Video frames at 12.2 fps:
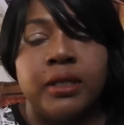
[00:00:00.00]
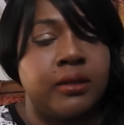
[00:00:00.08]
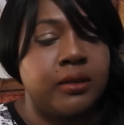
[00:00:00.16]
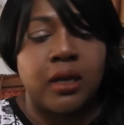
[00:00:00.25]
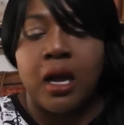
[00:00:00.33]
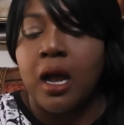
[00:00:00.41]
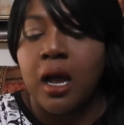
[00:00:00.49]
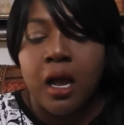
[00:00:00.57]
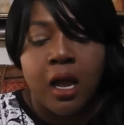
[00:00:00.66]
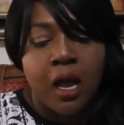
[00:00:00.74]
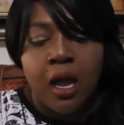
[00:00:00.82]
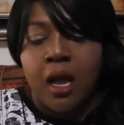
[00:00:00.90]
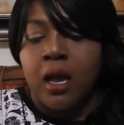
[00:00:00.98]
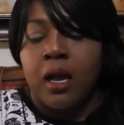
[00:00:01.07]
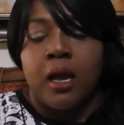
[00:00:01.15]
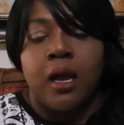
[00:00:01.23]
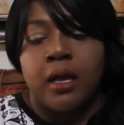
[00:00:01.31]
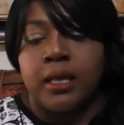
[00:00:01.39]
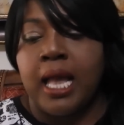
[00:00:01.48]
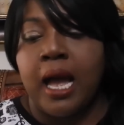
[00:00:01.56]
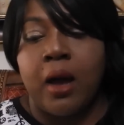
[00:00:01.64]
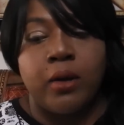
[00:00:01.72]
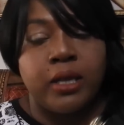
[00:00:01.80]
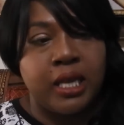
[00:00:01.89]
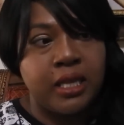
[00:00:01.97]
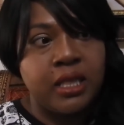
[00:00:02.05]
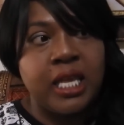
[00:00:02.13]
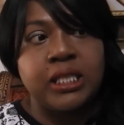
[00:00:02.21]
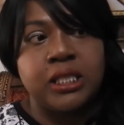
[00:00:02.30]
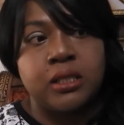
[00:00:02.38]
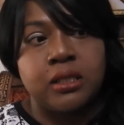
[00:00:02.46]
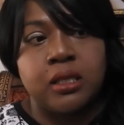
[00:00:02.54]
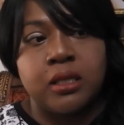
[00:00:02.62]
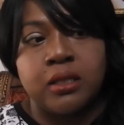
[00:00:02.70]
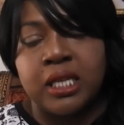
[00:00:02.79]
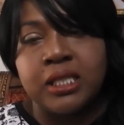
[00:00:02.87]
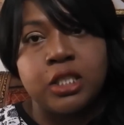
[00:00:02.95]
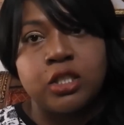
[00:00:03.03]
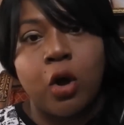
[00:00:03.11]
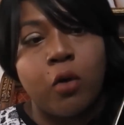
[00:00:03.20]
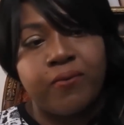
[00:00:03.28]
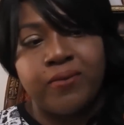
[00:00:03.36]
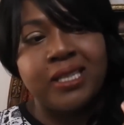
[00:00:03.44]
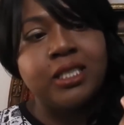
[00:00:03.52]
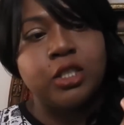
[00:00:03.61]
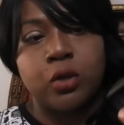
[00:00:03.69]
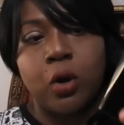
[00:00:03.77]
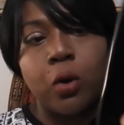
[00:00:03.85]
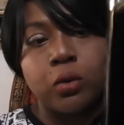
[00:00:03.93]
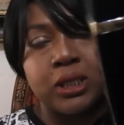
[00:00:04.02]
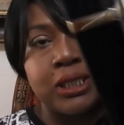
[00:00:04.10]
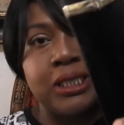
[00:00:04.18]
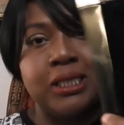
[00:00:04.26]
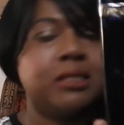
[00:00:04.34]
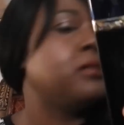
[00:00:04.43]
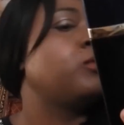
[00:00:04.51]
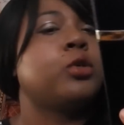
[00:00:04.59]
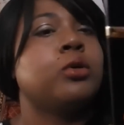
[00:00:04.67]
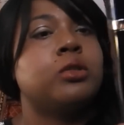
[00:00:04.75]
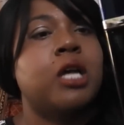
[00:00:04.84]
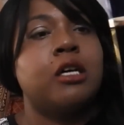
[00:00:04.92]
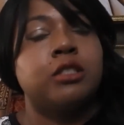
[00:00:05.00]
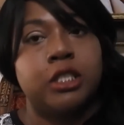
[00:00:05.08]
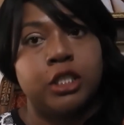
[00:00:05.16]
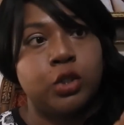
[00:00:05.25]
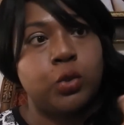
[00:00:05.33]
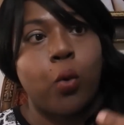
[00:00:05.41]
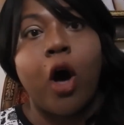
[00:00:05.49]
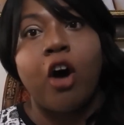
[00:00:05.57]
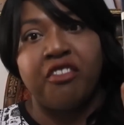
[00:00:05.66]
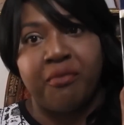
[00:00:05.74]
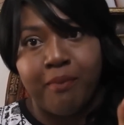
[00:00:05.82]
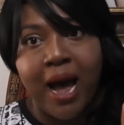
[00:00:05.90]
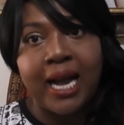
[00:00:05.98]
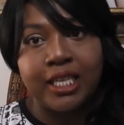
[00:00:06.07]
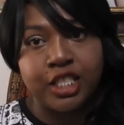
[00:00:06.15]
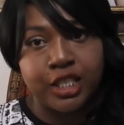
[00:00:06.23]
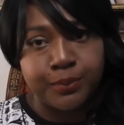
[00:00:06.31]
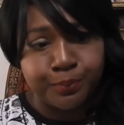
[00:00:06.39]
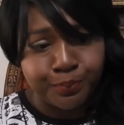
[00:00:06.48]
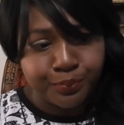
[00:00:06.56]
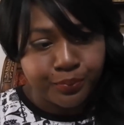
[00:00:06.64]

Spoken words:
And now this is old. This is 2012 batch.